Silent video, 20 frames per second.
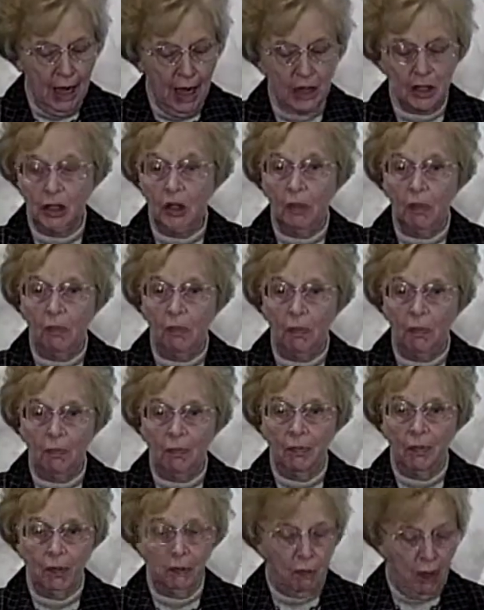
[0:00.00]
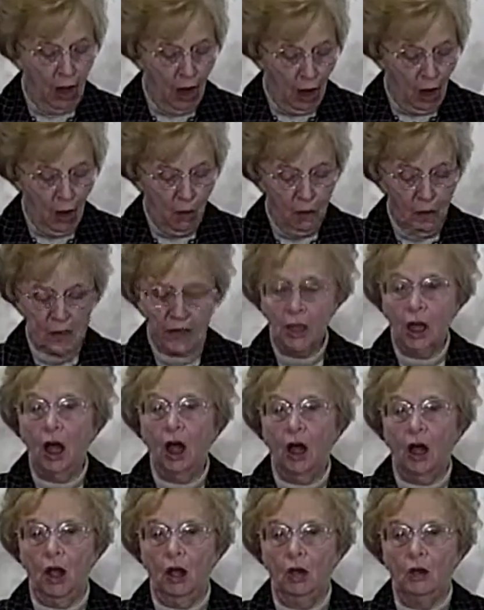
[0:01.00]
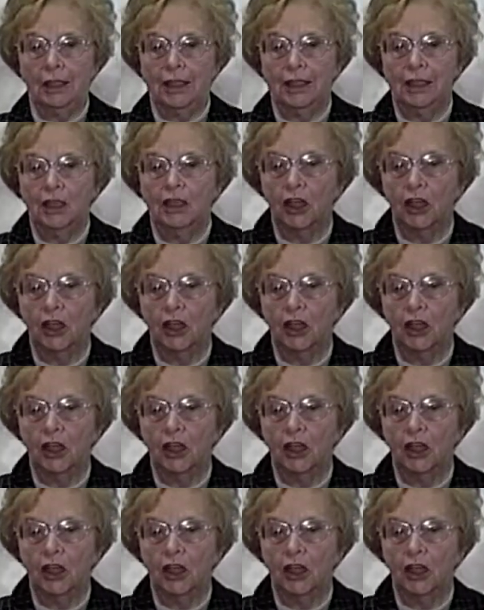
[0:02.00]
So, Paul was called